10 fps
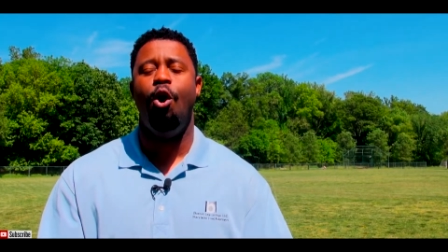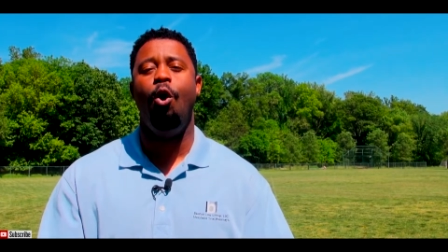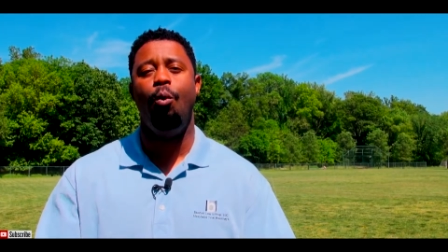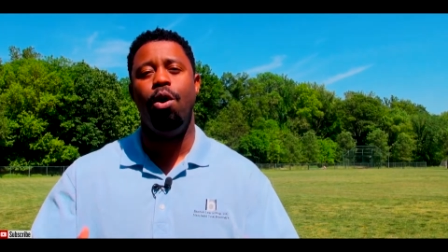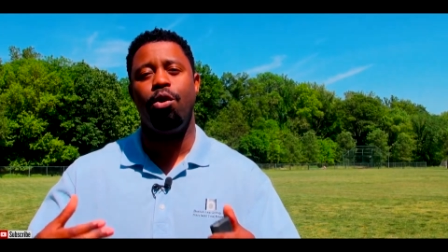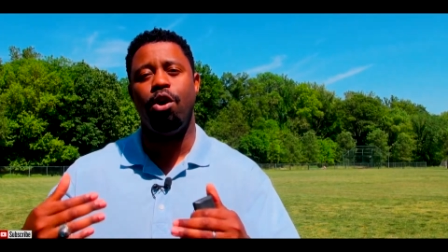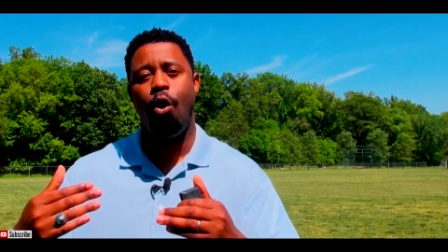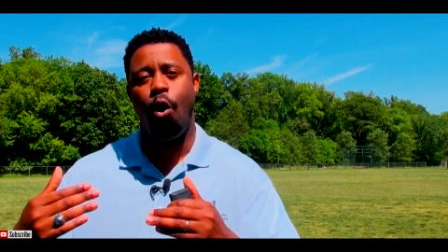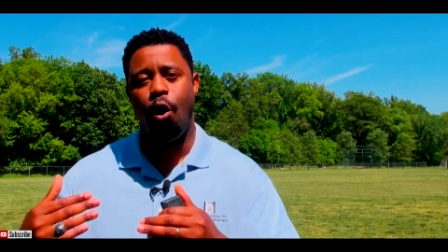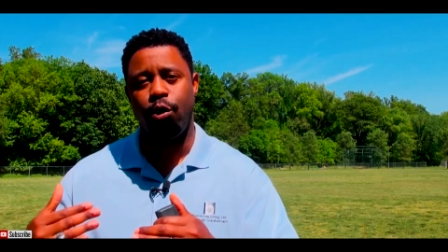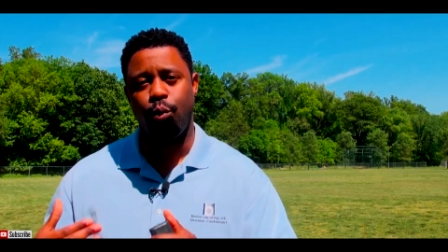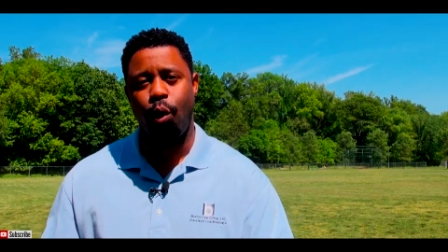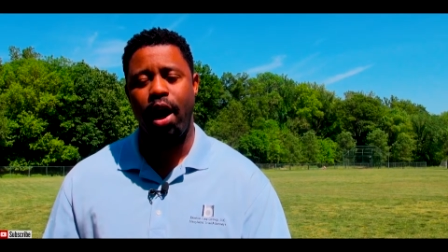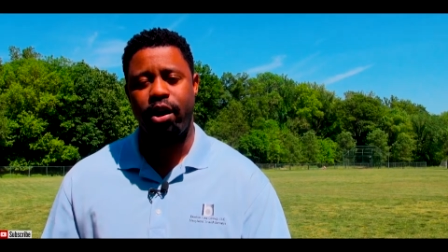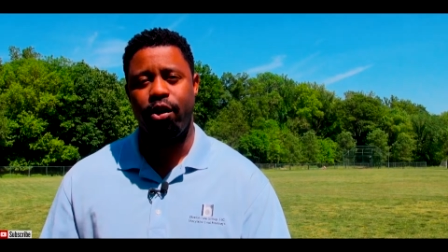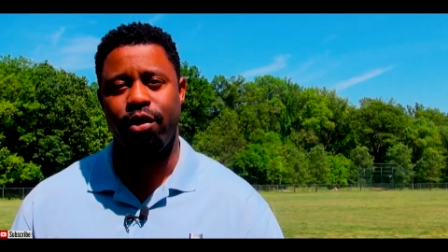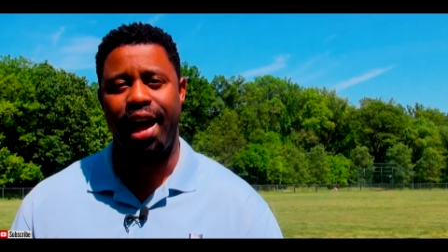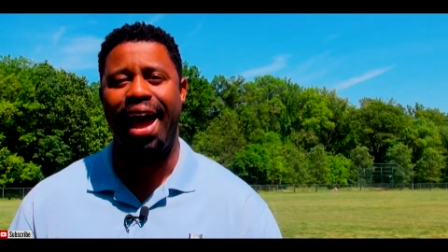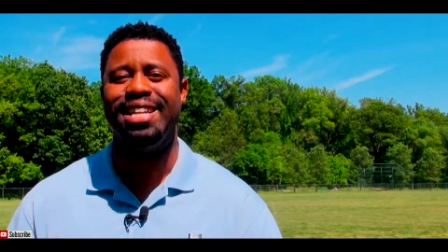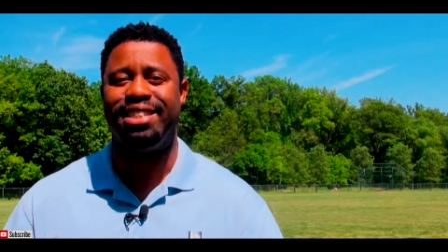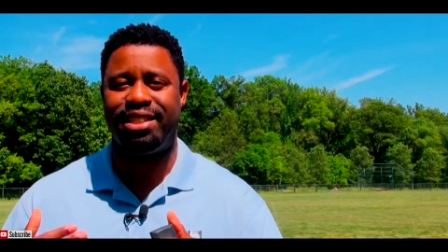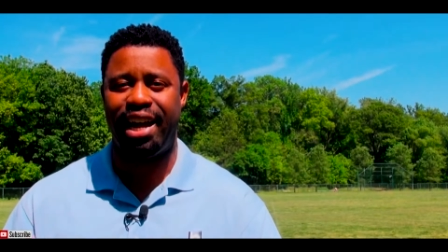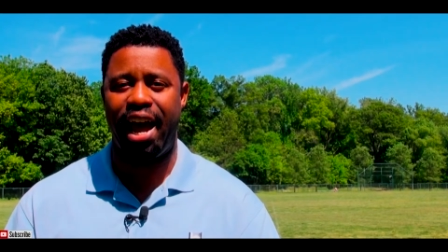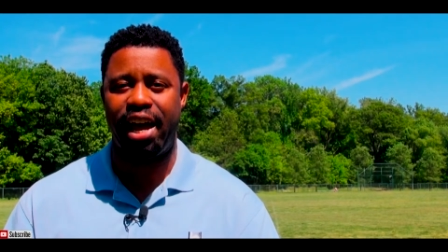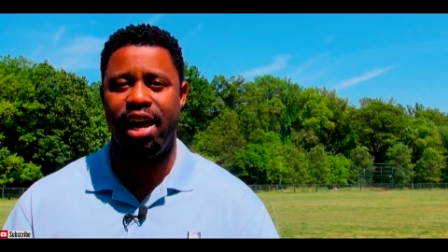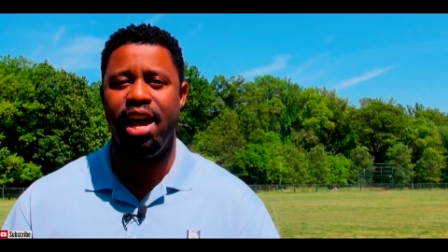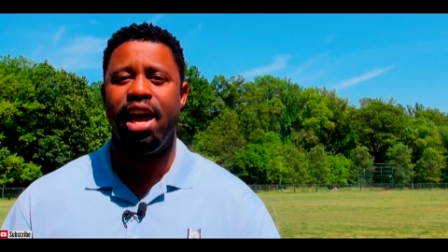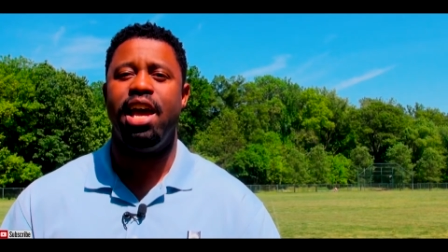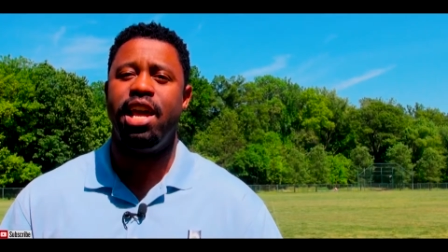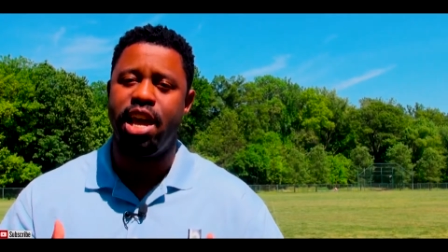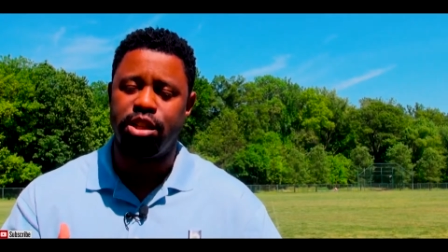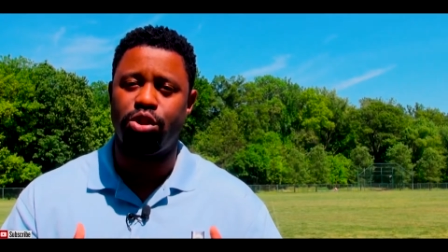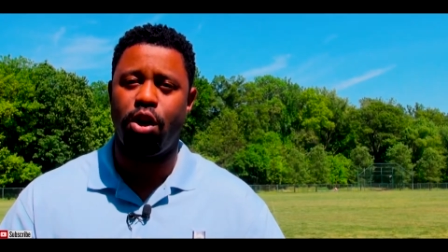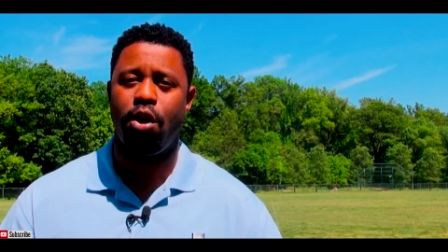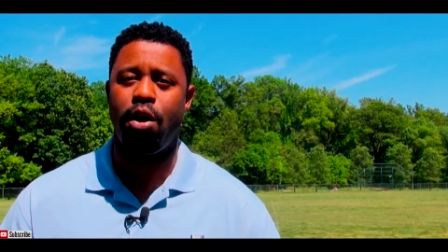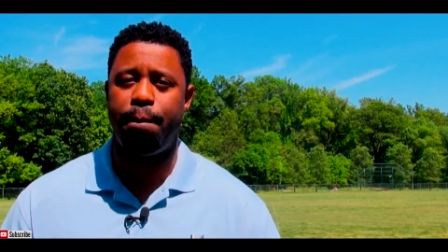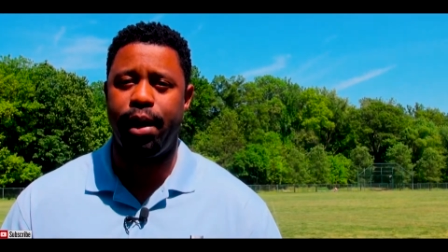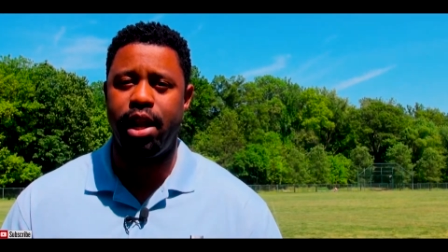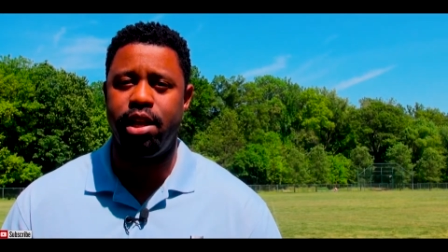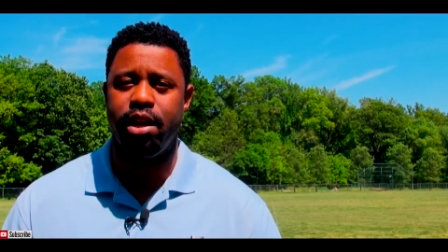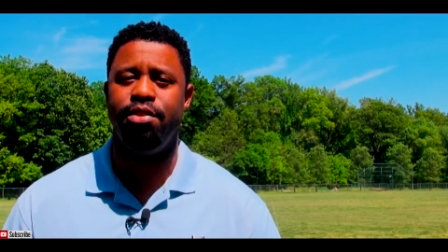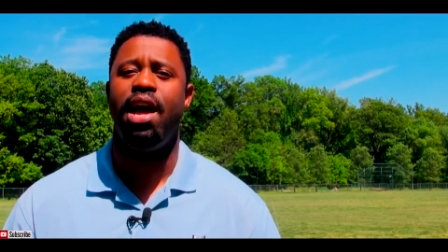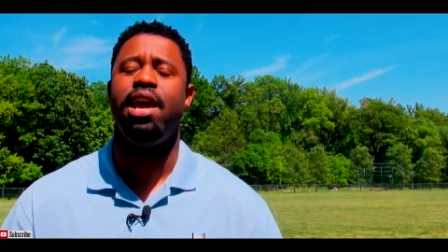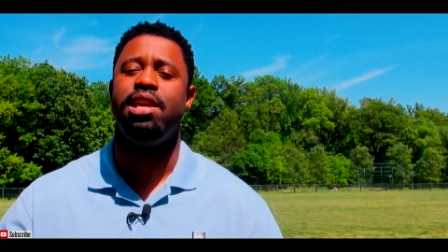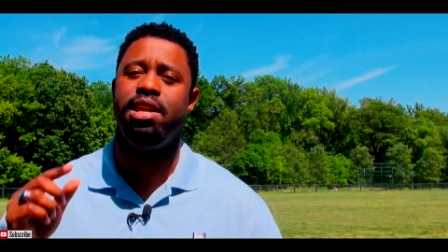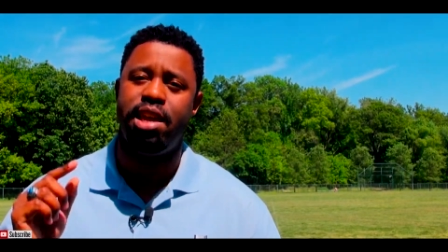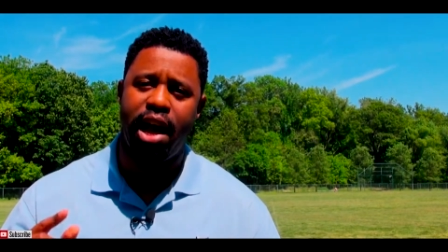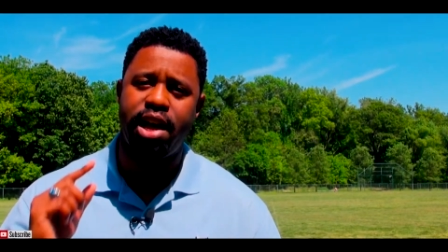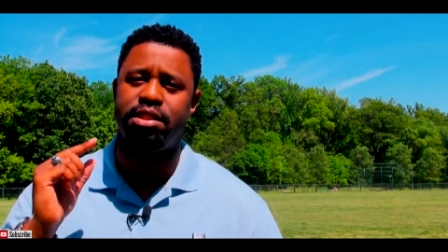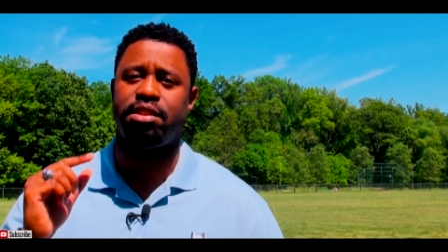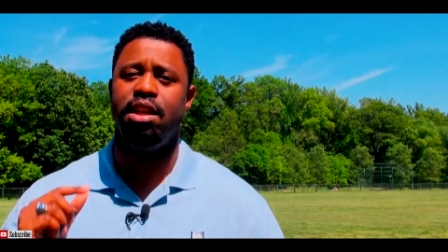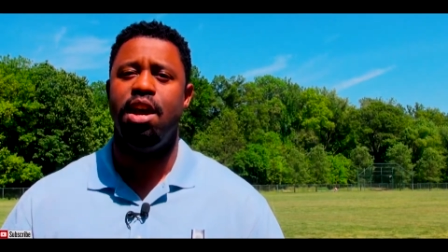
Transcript: who will go on record and say in his or her opinion that yes,